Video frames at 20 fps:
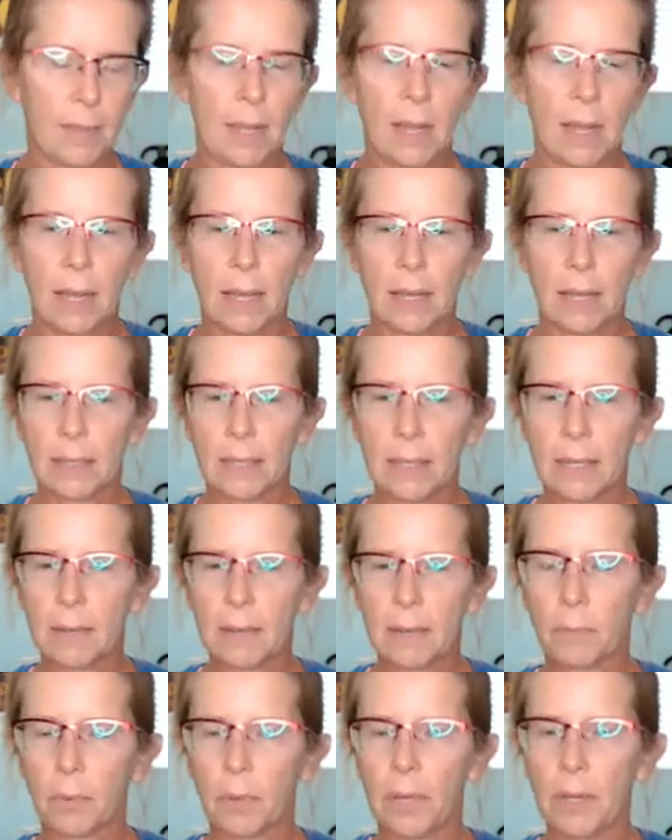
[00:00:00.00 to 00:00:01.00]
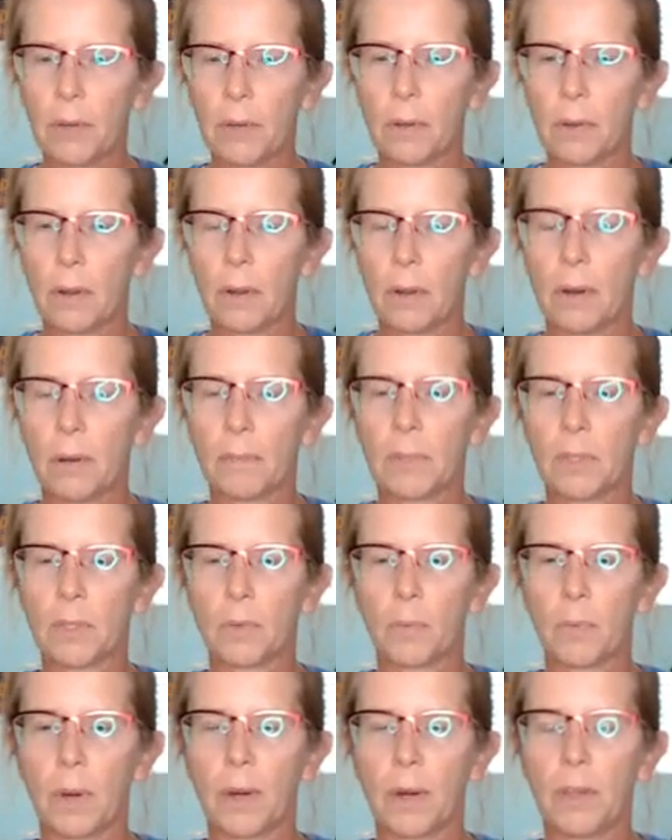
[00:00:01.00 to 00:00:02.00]
And then bring your arms
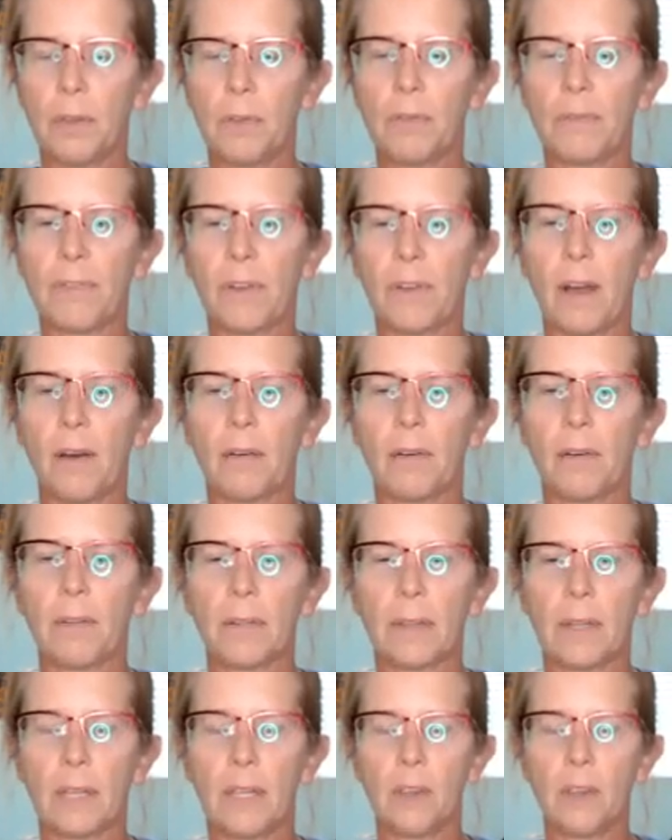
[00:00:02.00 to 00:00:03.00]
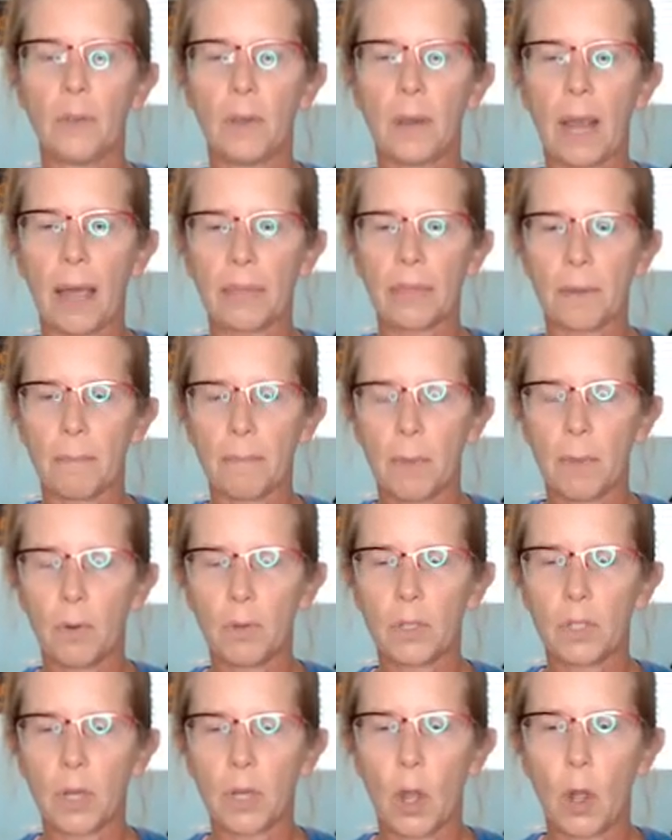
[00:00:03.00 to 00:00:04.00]
to where you felt that you got the
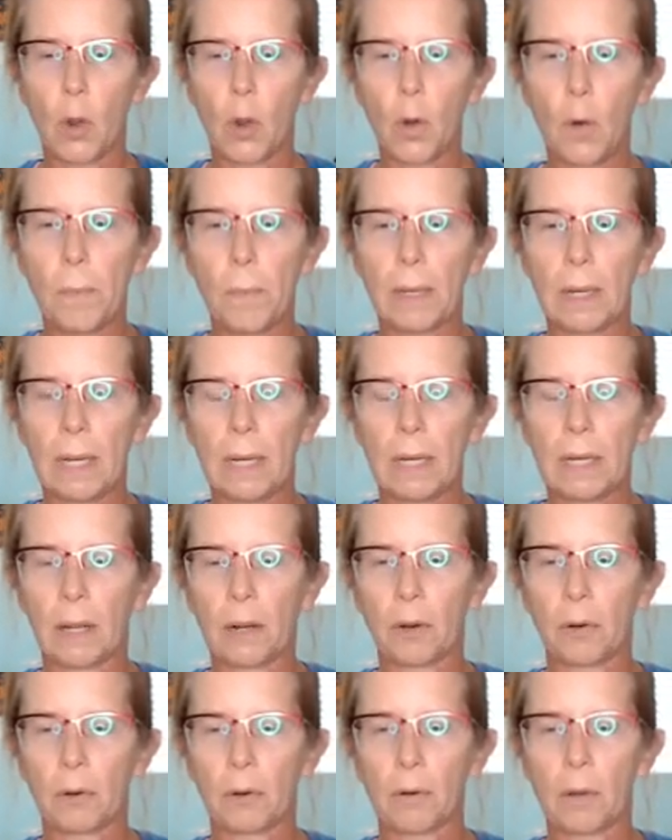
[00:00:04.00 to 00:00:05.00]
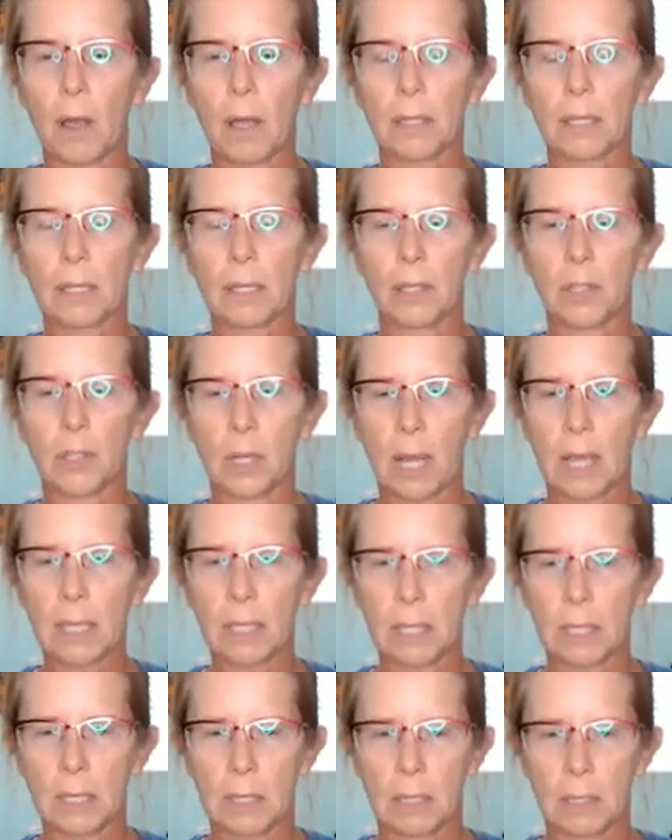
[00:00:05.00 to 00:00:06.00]
most opening across the
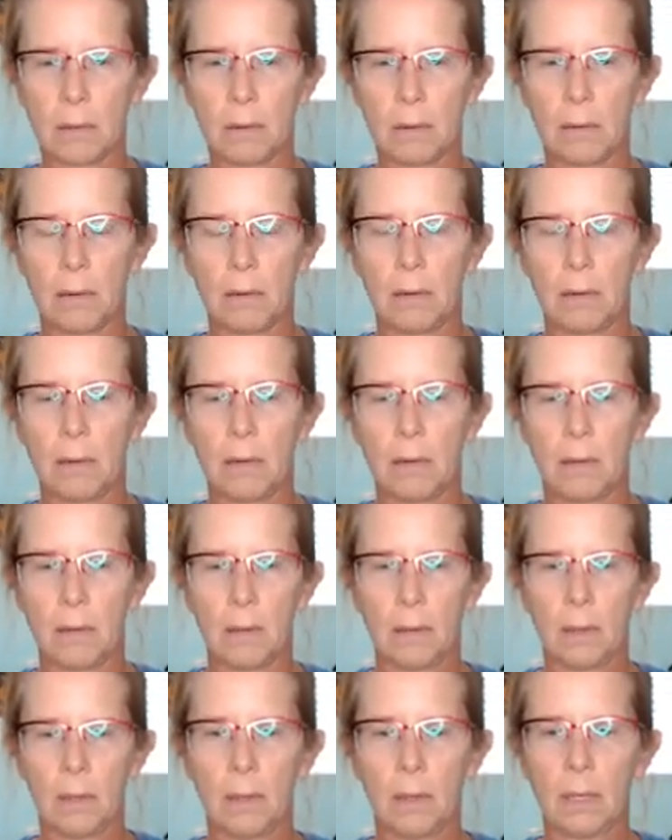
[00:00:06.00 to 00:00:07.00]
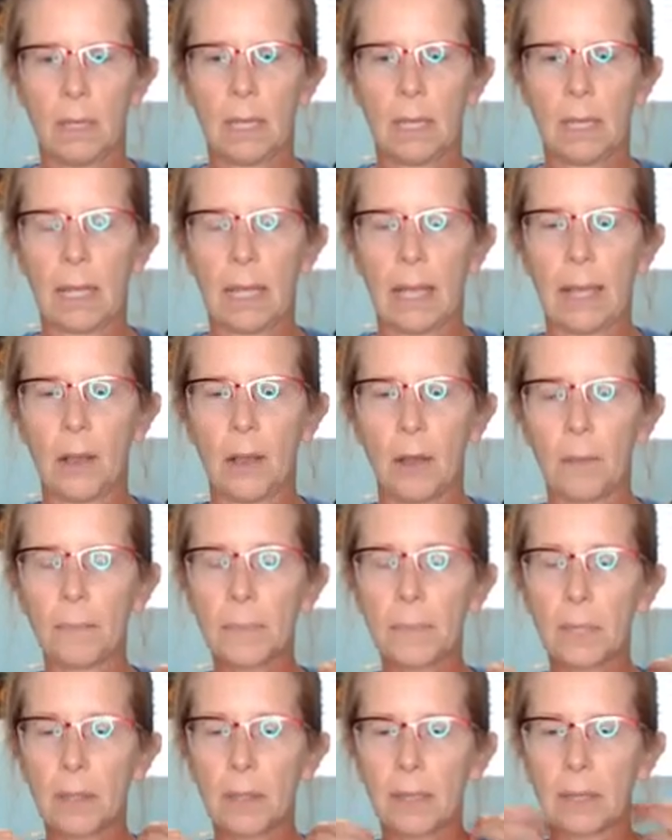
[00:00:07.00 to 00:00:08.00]
chest. It
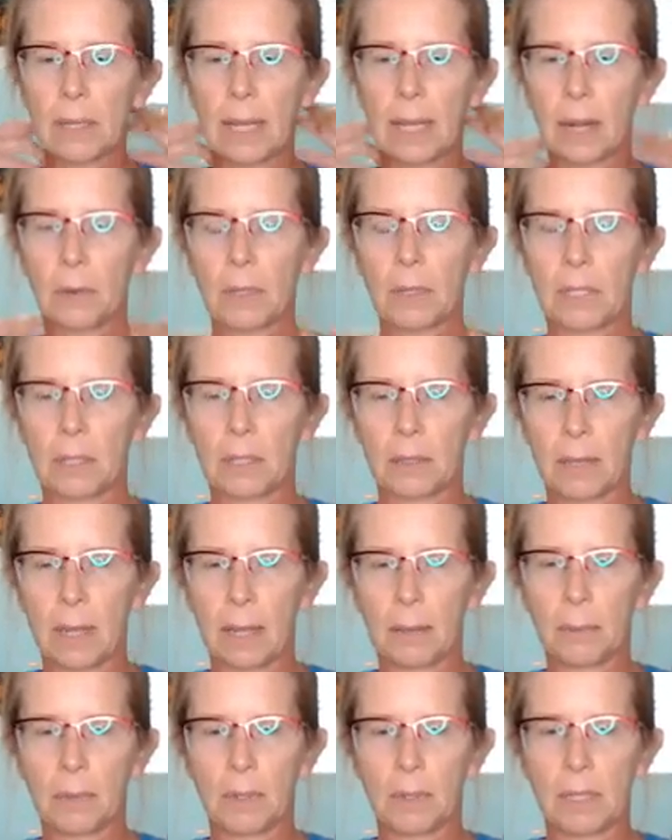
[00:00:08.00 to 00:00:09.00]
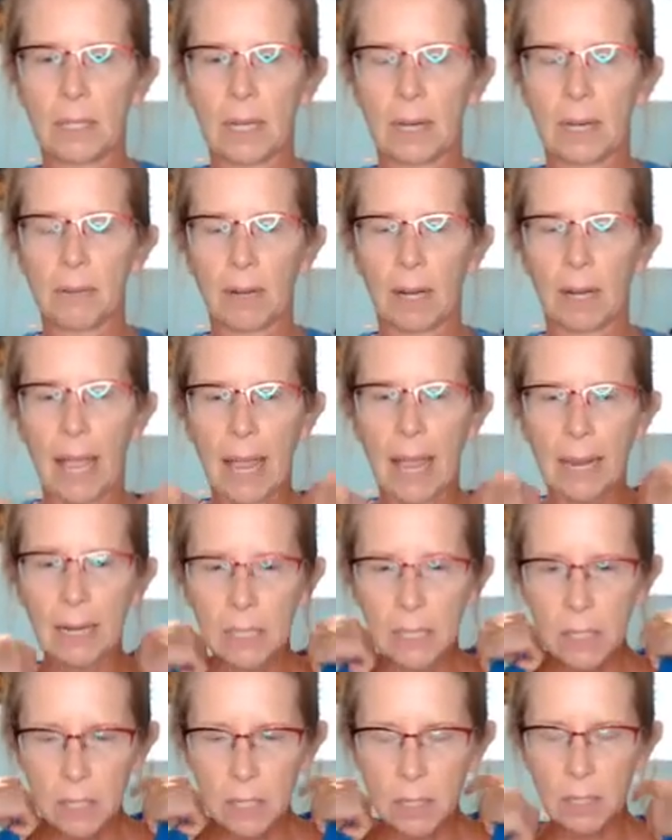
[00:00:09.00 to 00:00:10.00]
helped. The neck was still able to stay
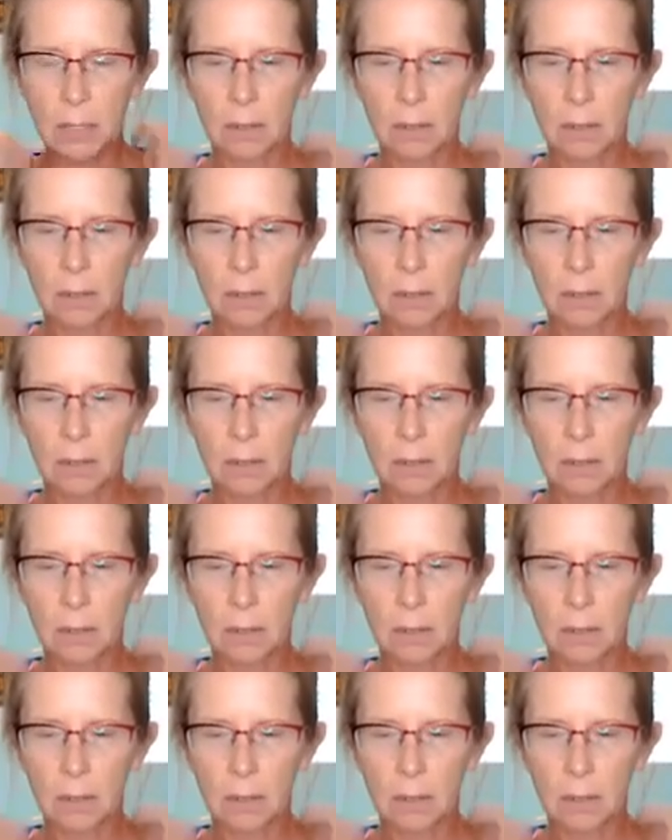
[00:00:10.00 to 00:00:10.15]
relaxed.